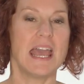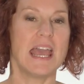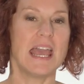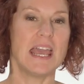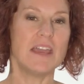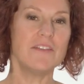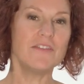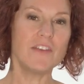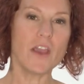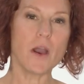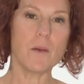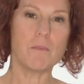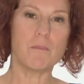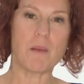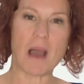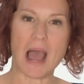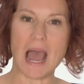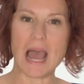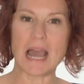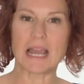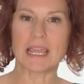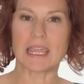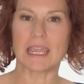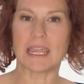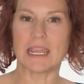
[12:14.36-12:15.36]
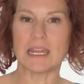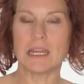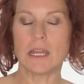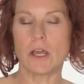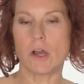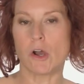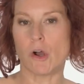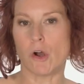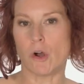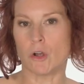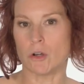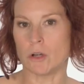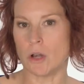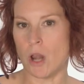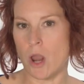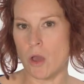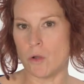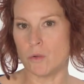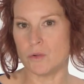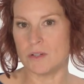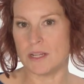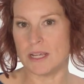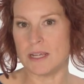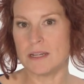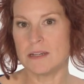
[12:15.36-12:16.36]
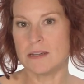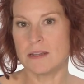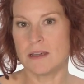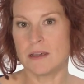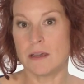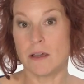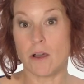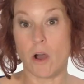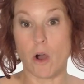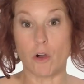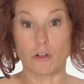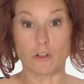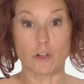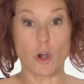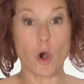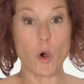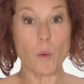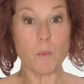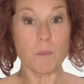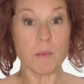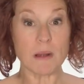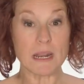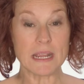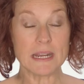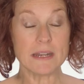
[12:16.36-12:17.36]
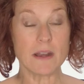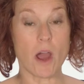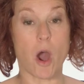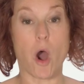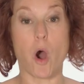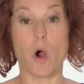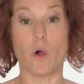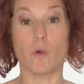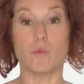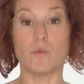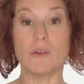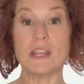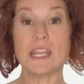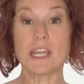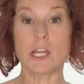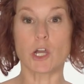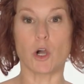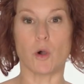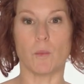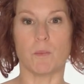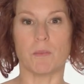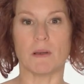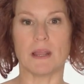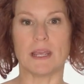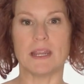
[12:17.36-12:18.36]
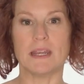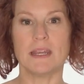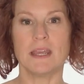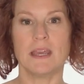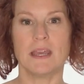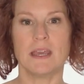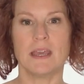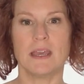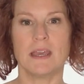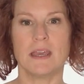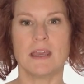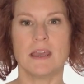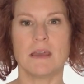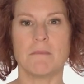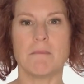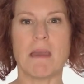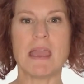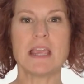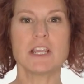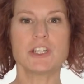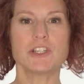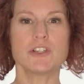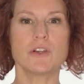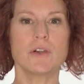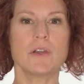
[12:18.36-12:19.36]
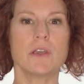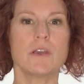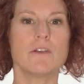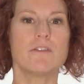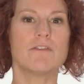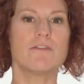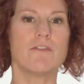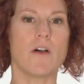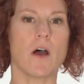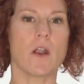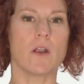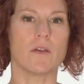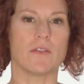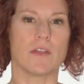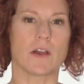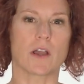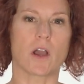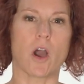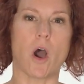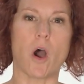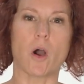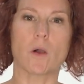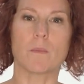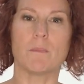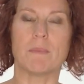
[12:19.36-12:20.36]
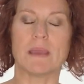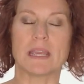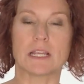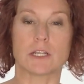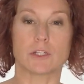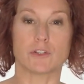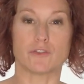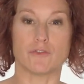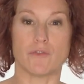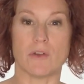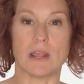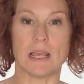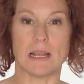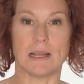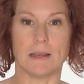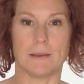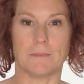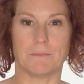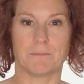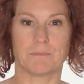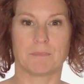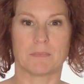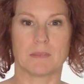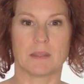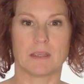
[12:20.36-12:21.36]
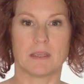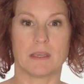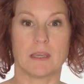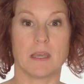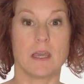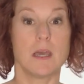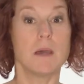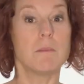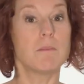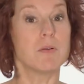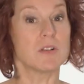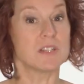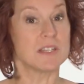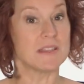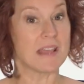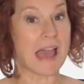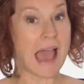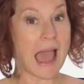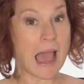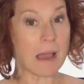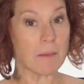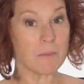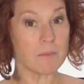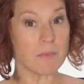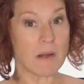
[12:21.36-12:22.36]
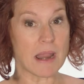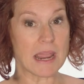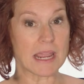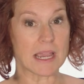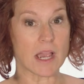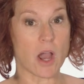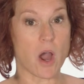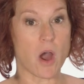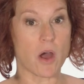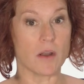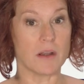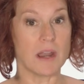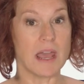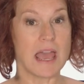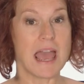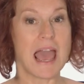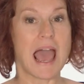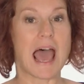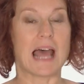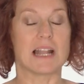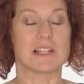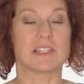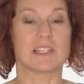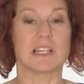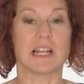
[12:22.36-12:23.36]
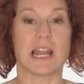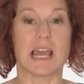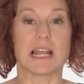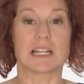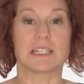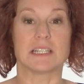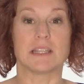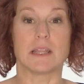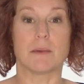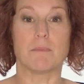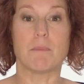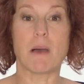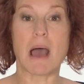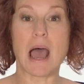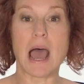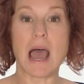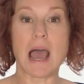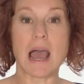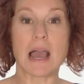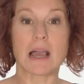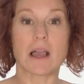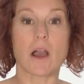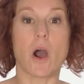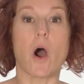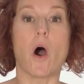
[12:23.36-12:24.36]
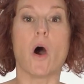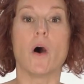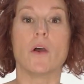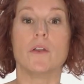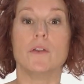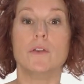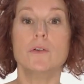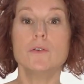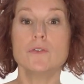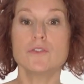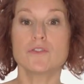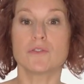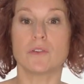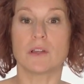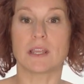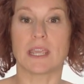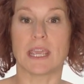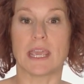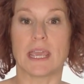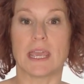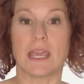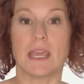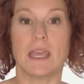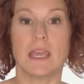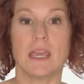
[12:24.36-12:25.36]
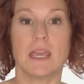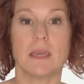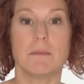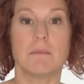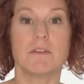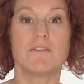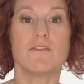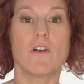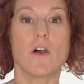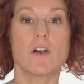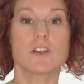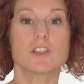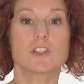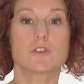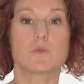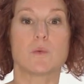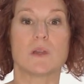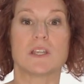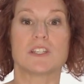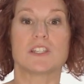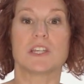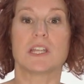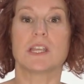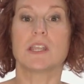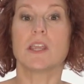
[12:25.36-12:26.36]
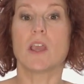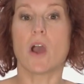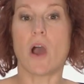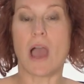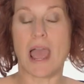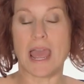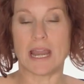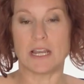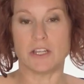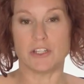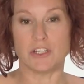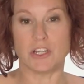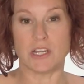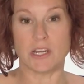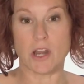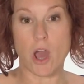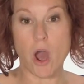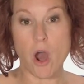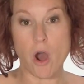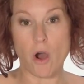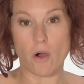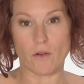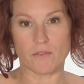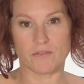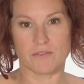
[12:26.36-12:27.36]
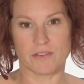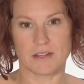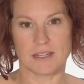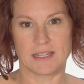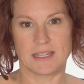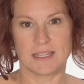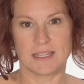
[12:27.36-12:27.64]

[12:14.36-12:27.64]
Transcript: If you're parking, unloading, uncoupling or recoupling, make sure you follow the cockpit drill, putting the handbrake on and selecting the park or neutral gear before switching your engine off.